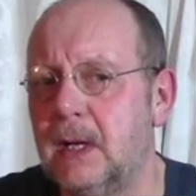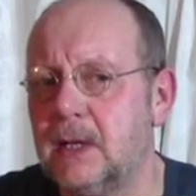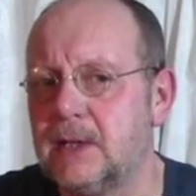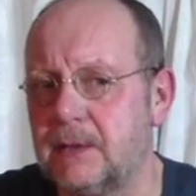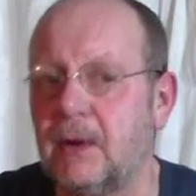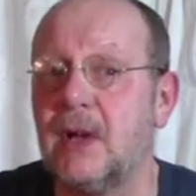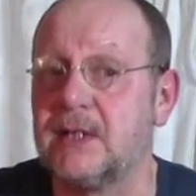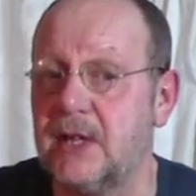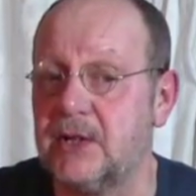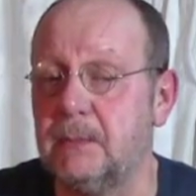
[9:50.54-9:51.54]

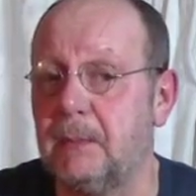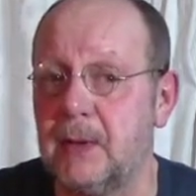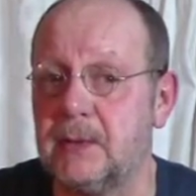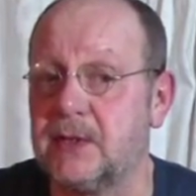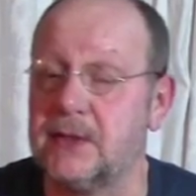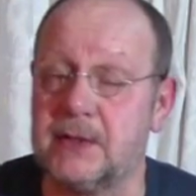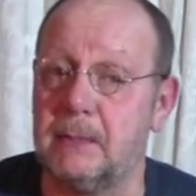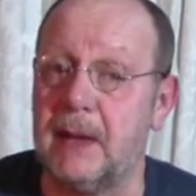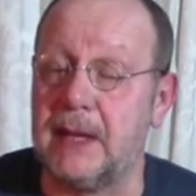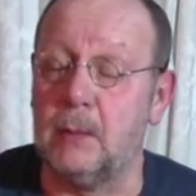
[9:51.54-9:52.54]
civilization bonuses
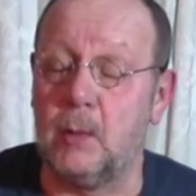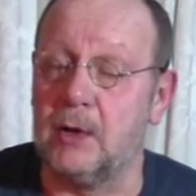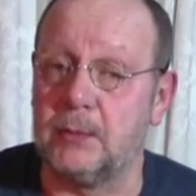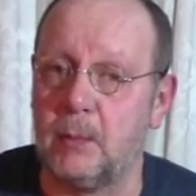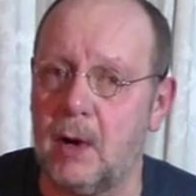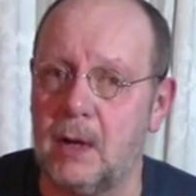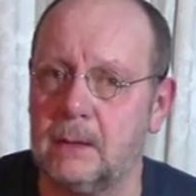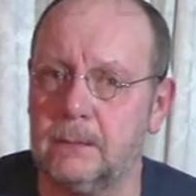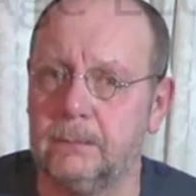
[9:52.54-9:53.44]
that make it worthwhile.